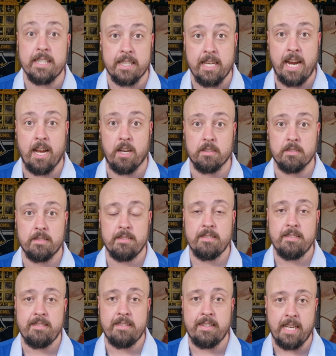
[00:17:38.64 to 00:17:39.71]
Now,
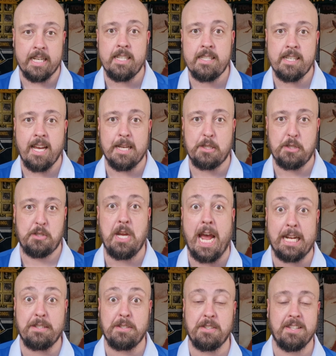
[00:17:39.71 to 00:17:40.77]
these are
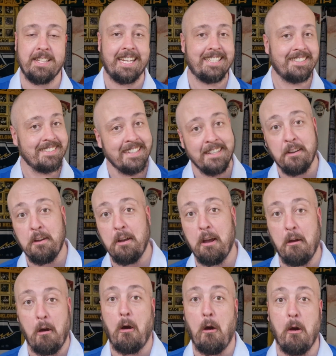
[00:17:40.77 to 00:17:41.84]
stats that
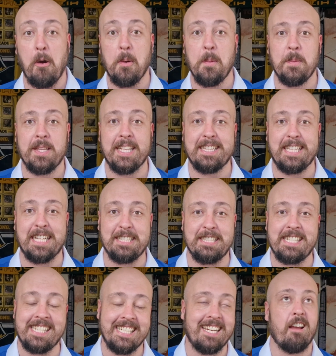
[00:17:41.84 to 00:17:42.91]
I hope that they're
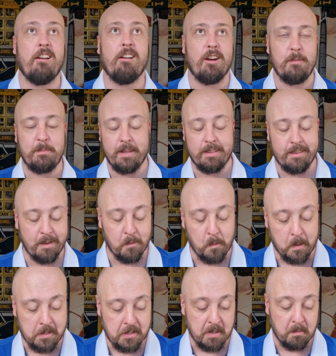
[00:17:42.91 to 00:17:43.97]
listening. I hope that they're
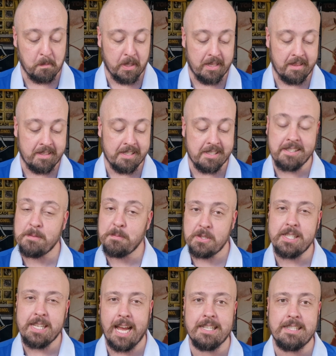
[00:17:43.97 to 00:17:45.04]
watching, but just some
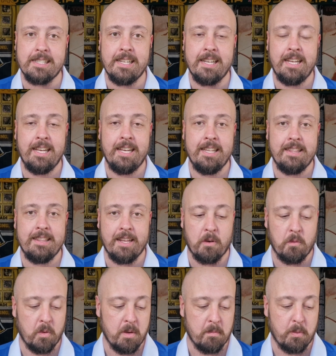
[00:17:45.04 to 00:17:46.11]
stats that
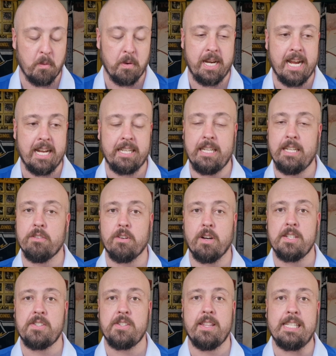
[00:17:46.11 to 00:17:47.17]
I want to point out here,
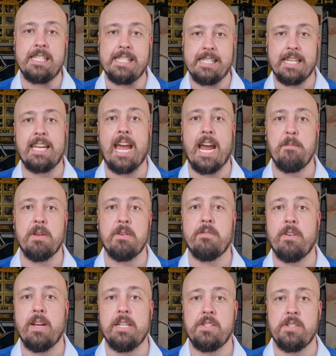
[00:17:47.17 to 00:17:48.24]
right? So this is a game that
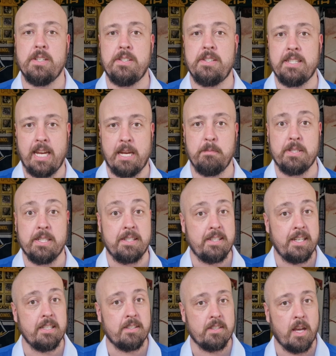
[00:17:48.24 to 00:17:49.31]
features teams that
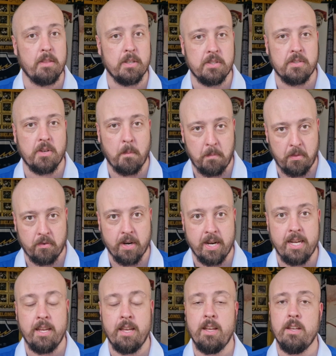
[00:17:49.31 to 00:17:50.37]
sit inside the top
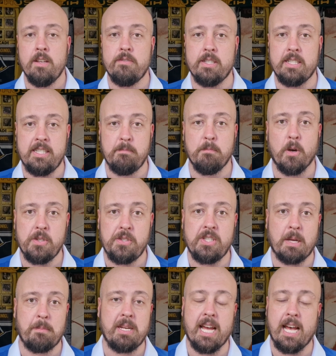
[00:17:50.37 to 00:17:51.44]
3 for most
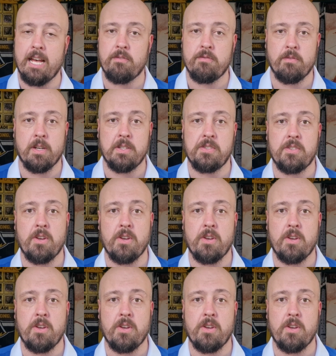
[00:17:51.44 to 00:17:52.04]
dummy half runs.